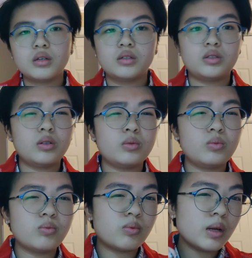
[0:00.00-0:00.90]
So
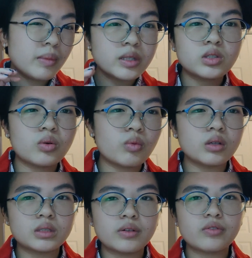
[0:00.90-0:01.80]
what made Stonewall
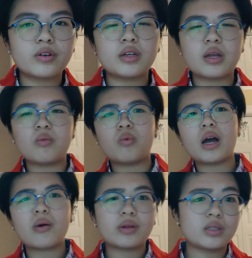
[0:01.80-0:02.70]
different, and
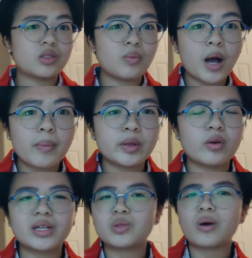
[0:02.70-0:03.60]
why was it so popularized?